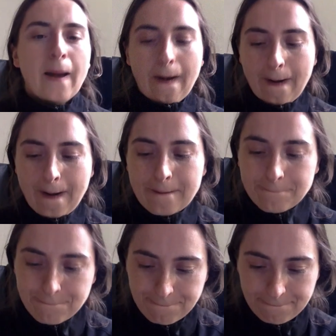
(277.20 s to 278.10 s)

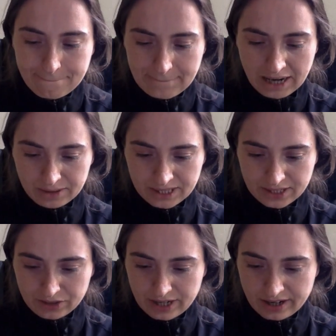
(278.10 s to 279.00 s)
What
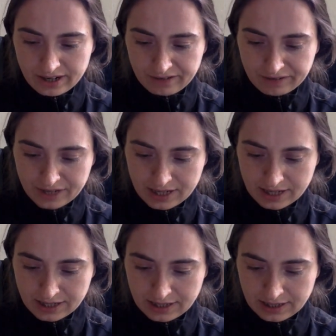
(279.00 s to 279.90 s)
else do I have?
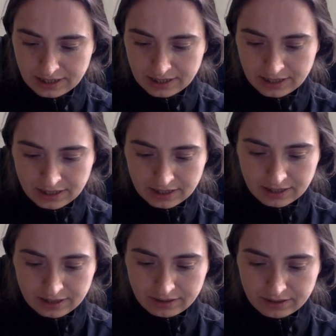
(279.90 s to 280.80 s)

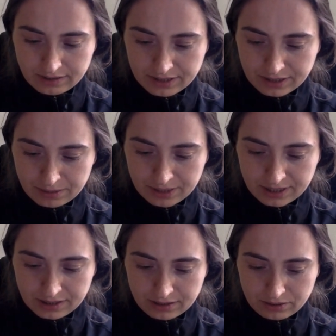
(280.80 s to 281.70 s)
Try to check it
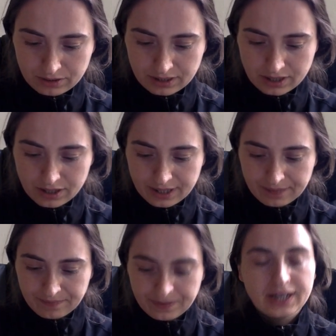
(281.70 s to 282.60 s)
plugin, go.
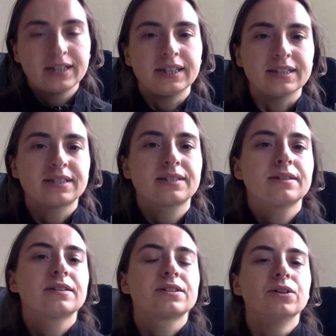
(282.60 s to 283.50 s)
Okay,
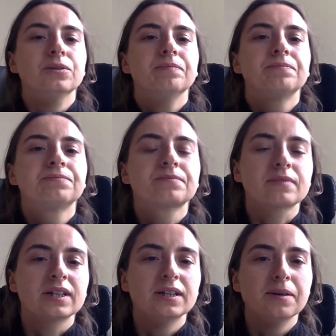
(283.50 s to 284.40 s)
yes, so
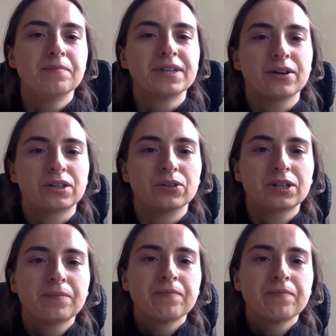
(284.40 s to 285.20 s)
the Outlook.